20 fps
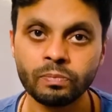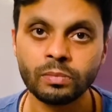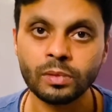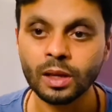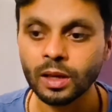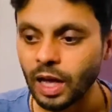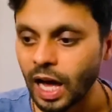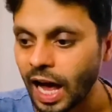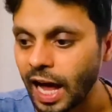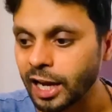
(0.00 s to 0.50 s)

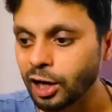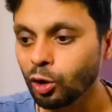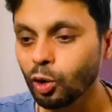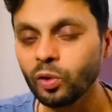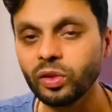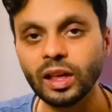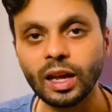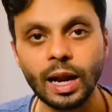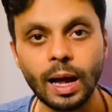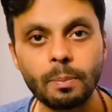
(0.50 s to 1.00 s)
I know
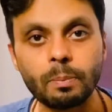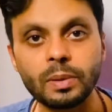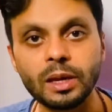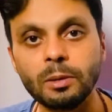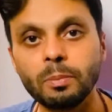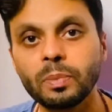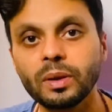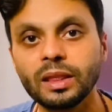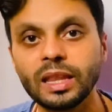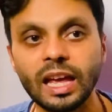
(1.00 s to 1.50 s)
there are
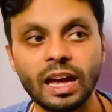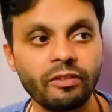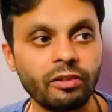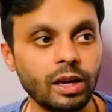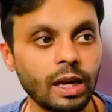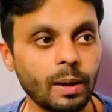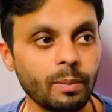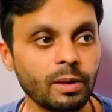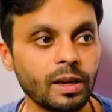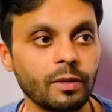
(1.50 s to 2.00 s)
people, they have
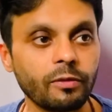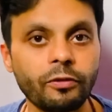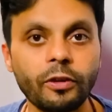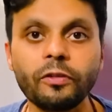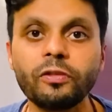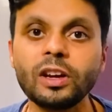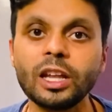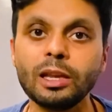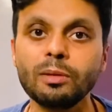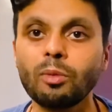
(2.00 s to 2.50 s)
attempted
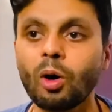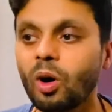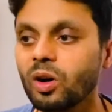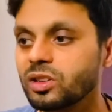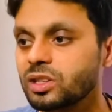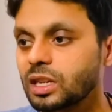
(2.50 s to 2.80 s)
50 mocks,